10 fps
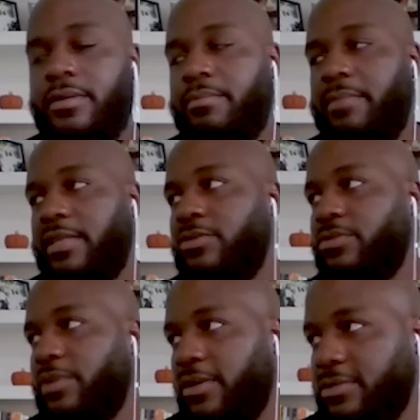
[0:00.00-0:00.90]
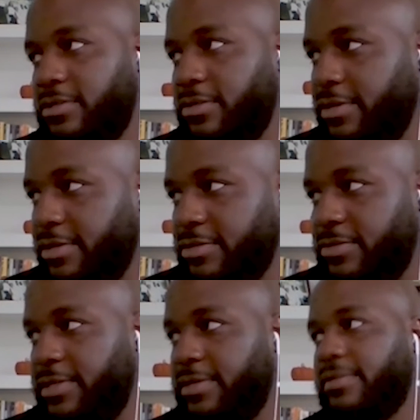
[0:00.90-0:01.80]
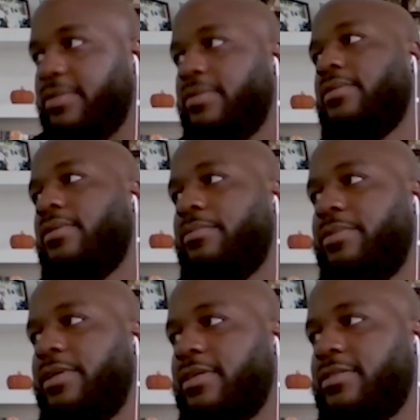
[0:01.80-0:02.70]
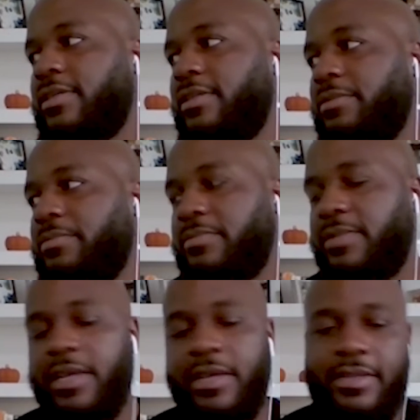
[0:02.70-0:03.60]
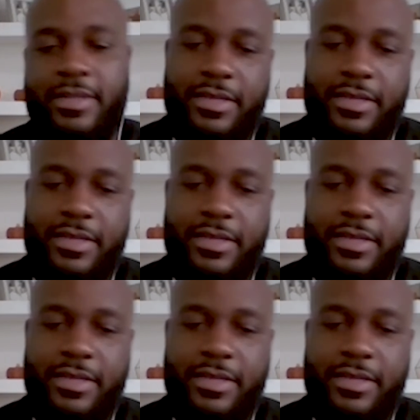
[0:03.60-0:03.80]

Matthew Knowles on there as well. Beyonce and them dead.